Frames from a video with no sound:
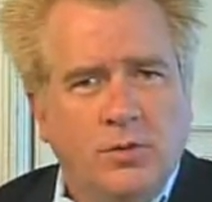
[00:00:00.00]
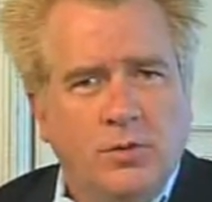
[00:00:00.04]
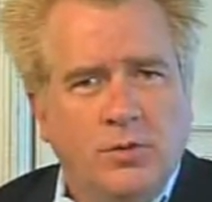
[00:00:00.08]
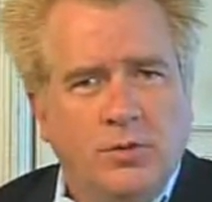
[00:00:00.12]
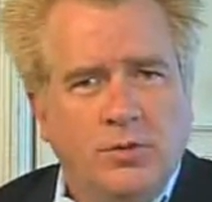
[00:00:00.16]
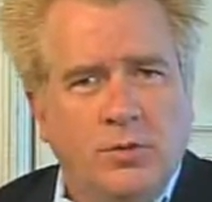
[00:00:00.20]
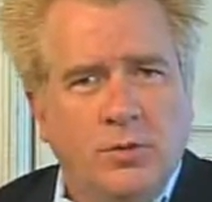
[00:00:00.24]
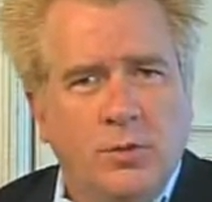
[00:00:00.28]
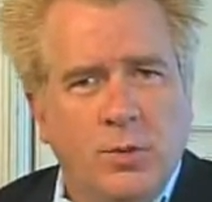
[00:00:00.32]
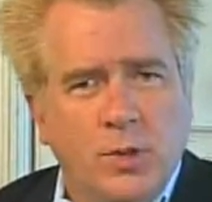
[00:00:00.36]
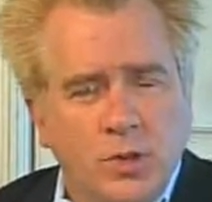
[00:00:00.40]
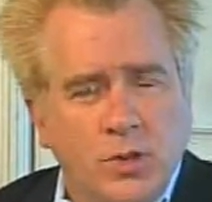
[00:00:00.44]

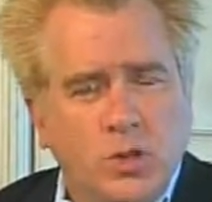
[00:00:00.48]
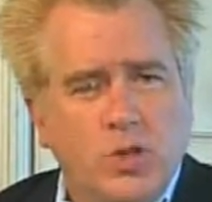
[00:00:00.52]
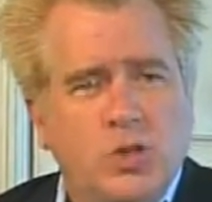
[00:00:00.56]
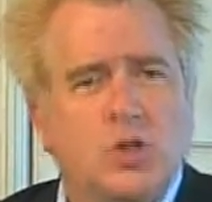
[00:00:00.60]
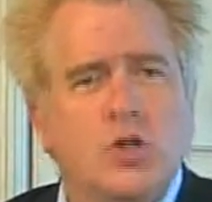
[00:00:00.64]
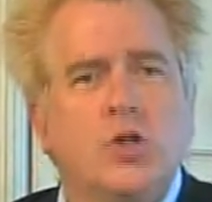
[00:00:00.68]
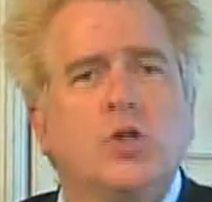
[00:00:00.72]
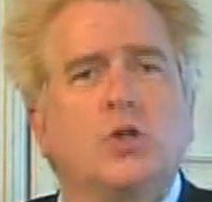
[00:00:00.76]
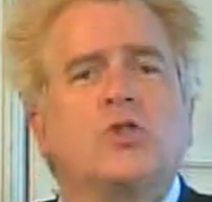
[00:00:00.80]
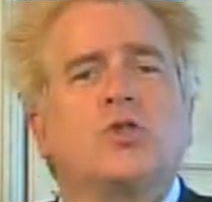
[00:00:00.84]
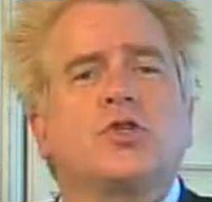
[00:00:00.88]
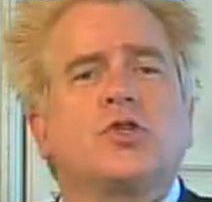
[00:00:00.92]
to
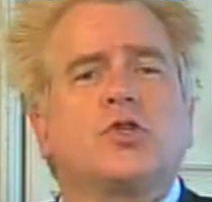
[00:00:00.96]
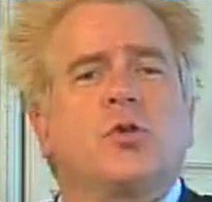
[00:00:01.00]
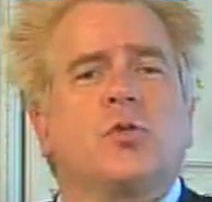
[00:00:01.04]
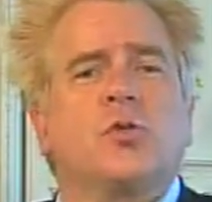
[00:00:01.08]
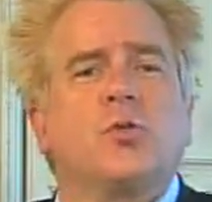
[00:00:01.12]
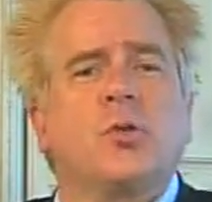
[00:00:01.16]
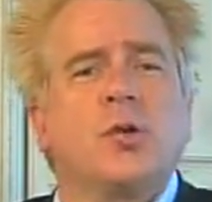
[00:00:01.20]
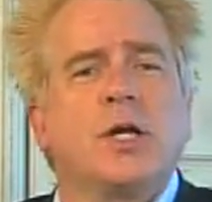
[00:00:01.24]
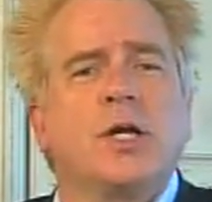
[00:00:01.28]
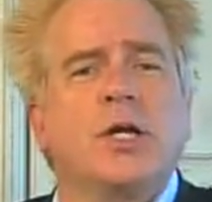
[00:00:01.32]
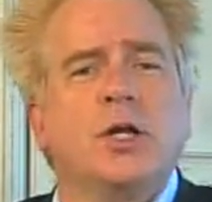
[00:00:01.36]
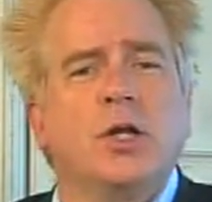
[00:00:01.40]
ensure
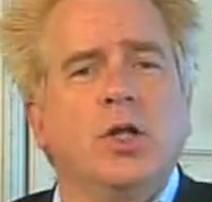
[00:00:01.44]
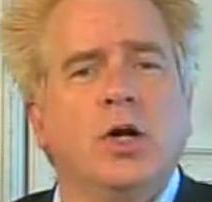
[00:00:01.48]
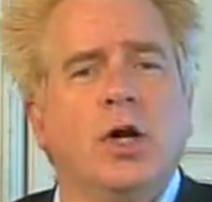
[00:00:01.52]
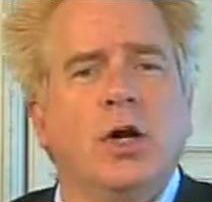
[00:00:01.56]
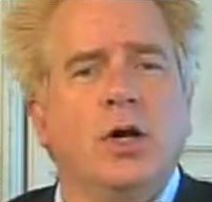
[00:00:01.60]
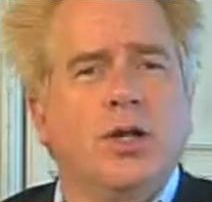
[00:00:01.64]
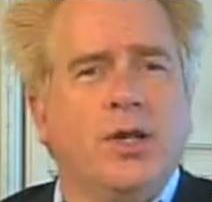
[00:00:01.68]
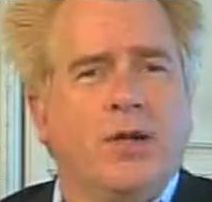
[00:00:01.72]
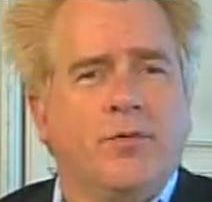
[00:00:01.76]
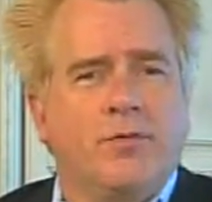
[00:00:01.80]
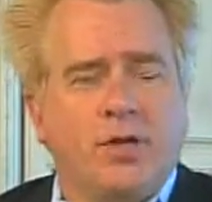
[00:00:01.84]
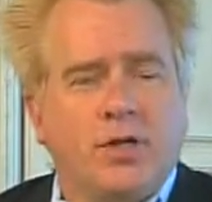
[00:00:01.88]
Sharia
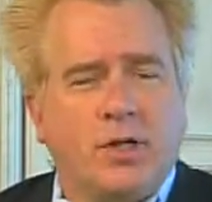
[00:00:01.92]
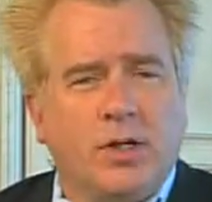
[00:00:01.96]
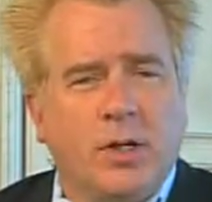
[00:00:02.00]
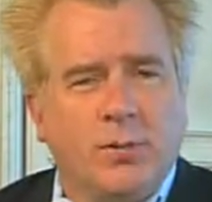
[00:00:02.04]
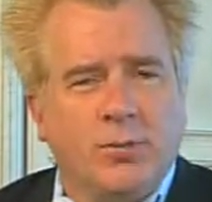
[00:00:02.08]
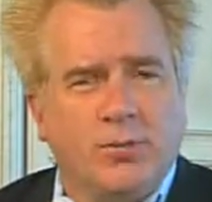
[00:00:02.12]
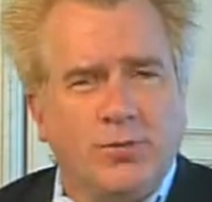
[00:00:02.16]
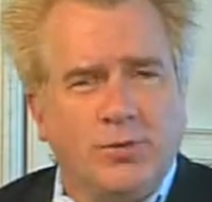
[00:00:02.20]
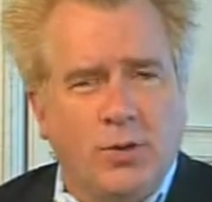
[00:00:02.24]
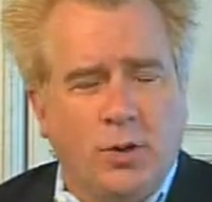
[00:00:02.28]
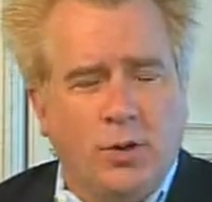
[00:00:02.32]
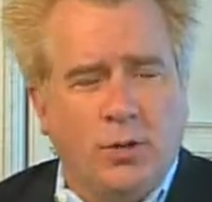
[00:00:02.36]
law never
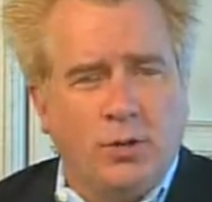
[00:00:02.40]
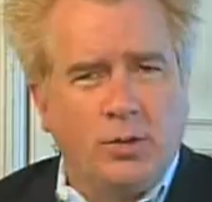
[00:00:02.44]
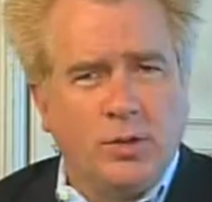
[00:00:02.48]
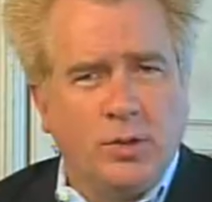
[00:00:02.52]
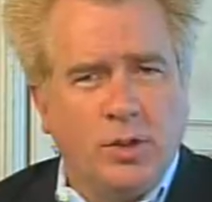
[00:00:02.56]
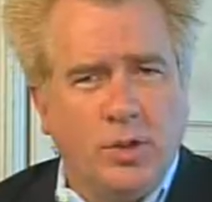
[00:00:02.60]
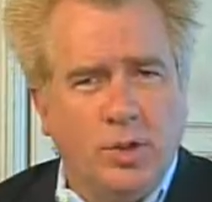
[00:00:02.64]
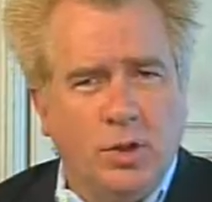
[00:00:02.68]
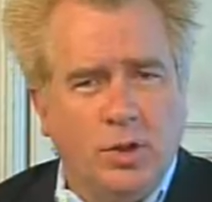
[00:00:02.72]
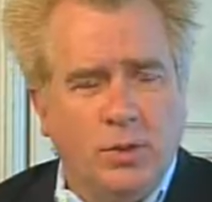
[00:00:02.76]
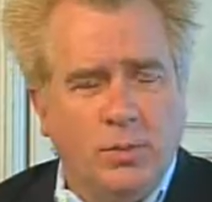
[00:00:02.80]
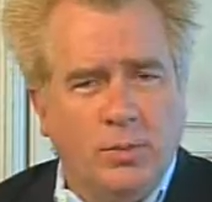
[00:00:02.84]
comes to
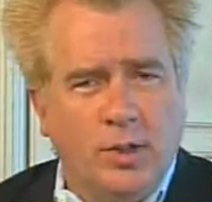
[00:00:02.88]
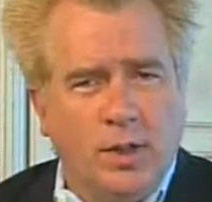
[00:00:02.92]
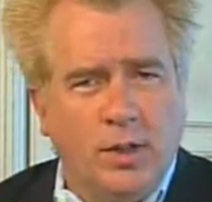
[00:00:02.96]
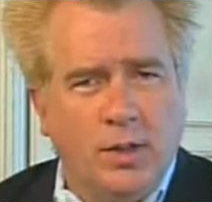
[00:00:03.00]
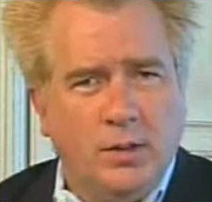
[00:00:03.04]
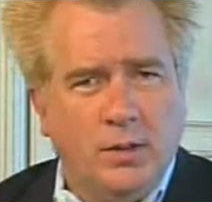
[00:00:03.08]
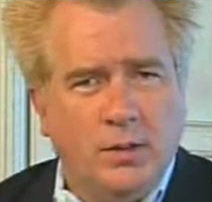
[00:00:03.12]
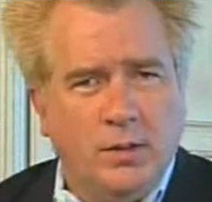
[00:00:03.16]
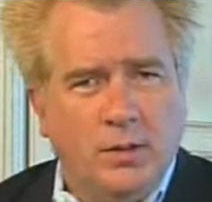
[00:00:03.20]
Oklahoma.